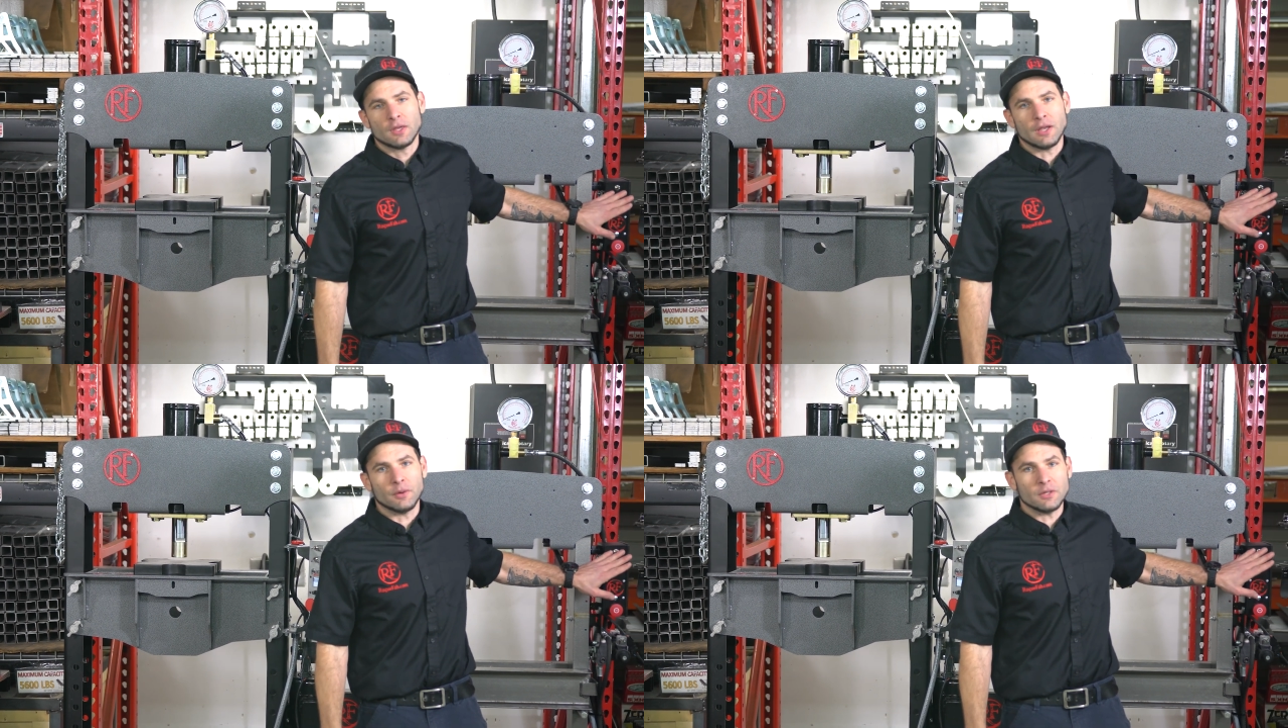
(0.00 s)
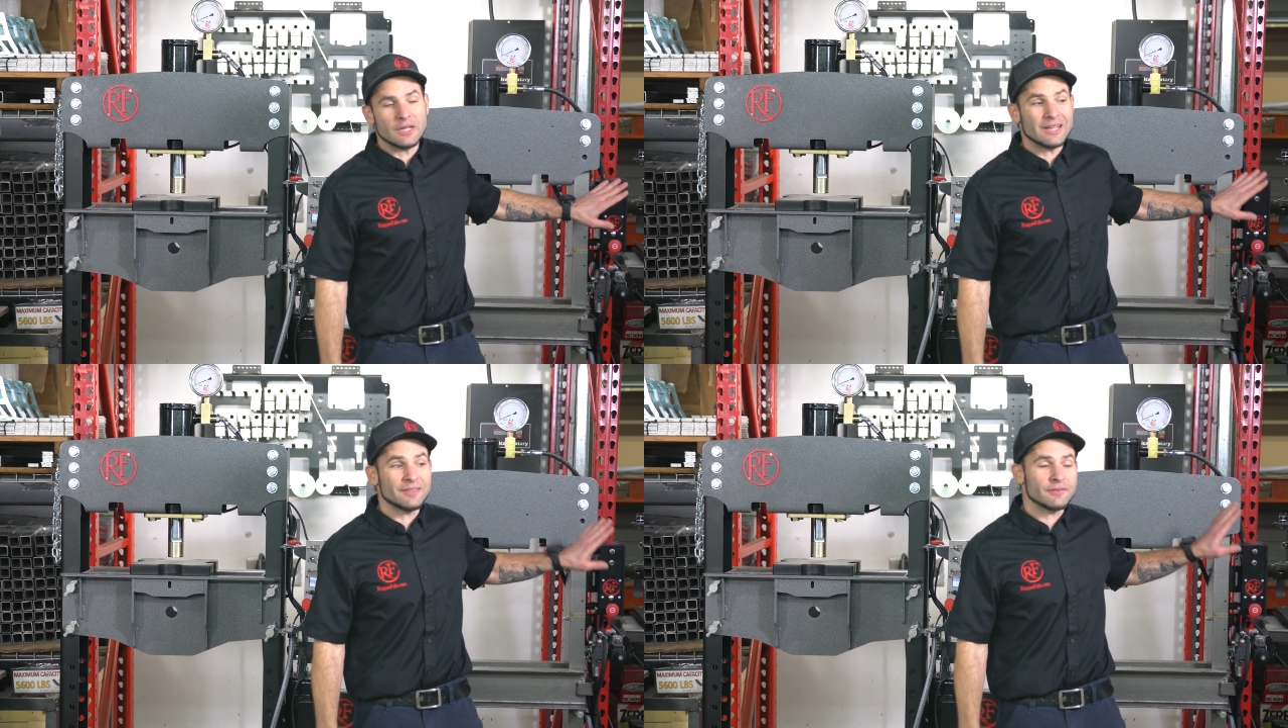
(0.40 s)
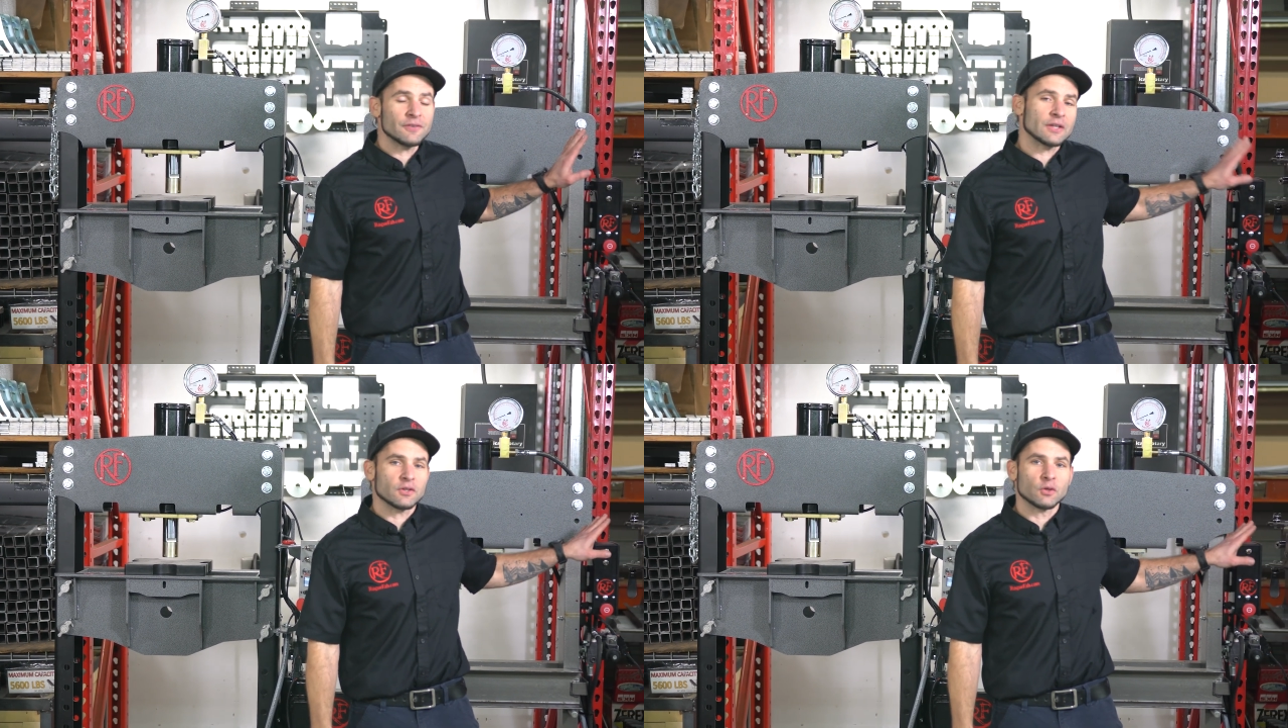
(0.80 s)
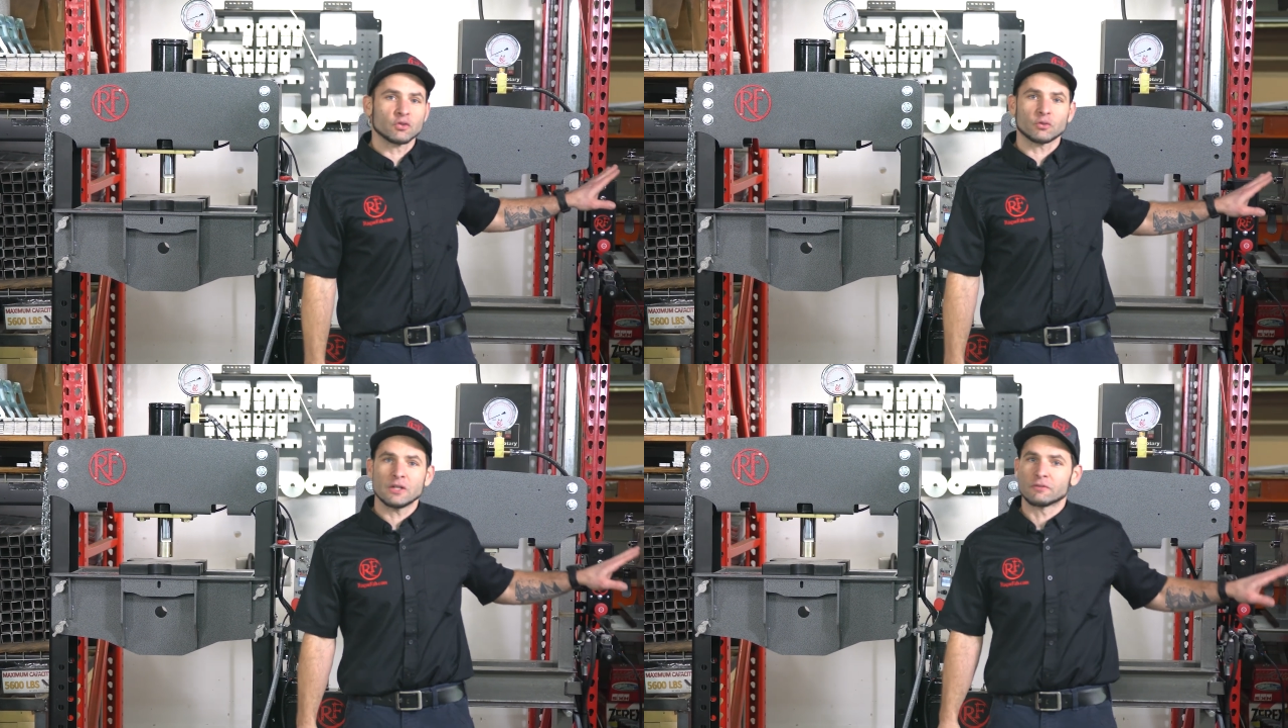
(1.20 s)
Now, even if you get the no
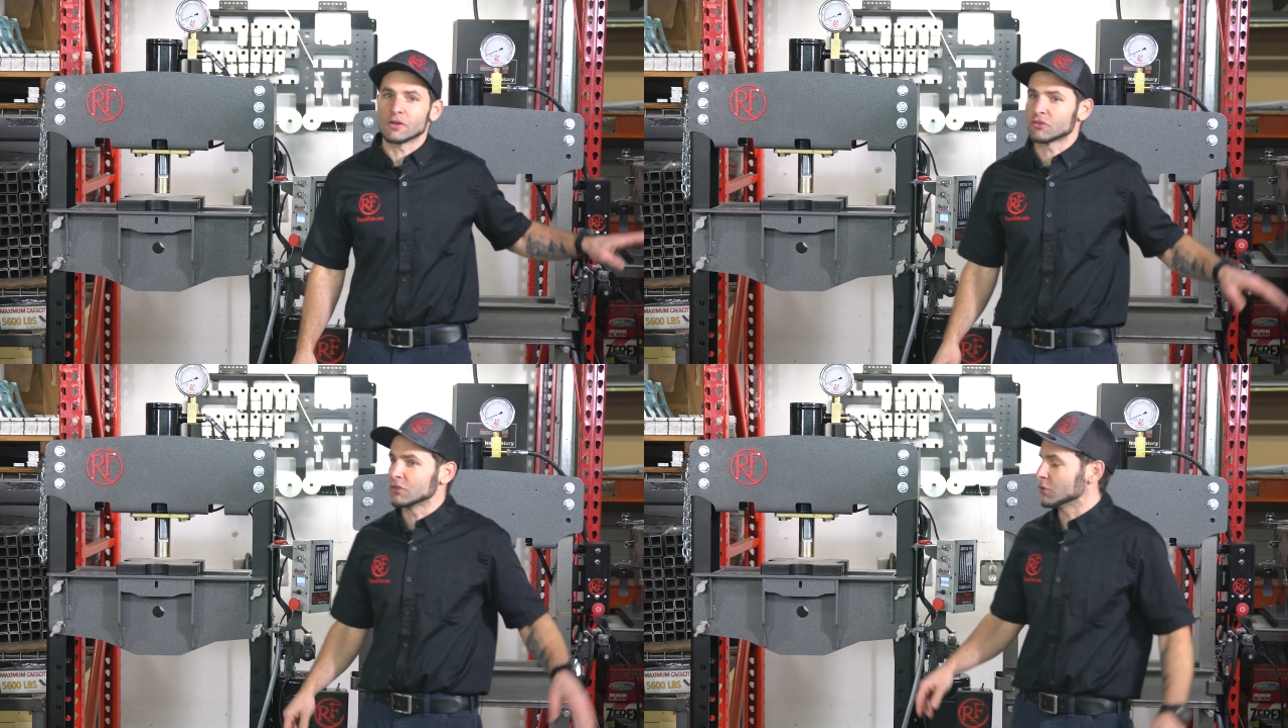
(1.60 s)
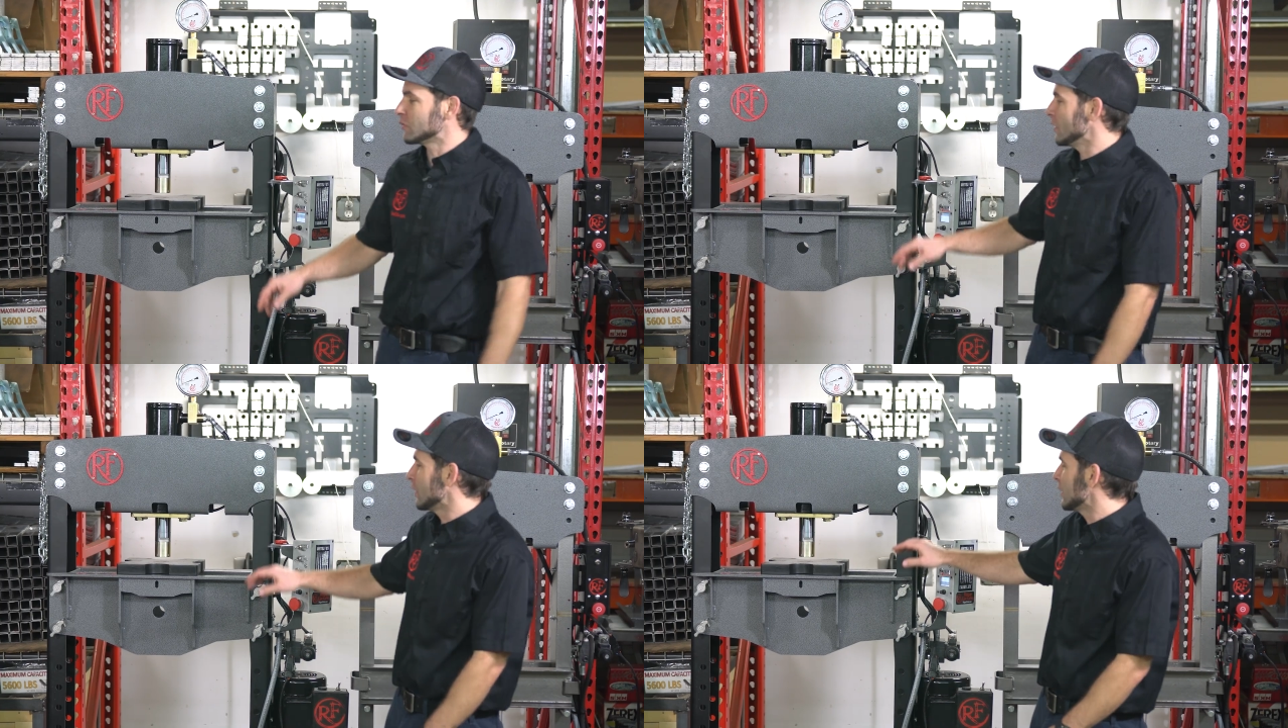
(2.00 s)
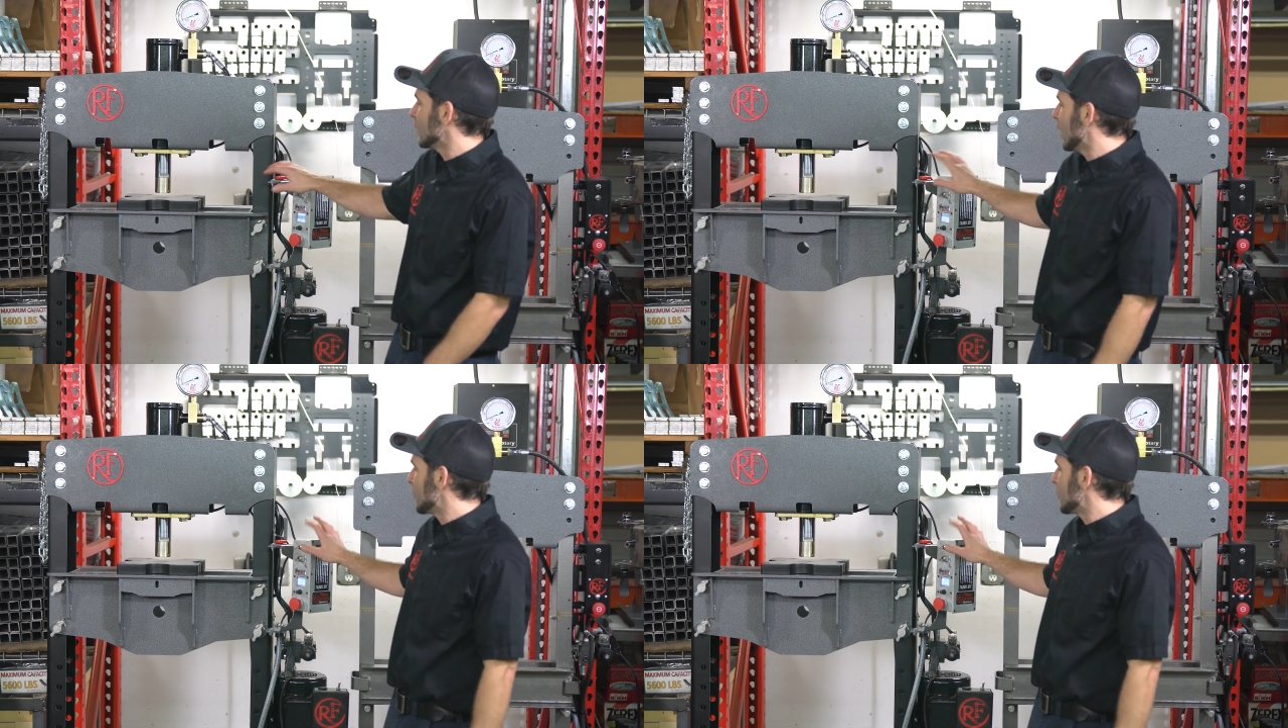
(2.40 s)
screen version, you still get the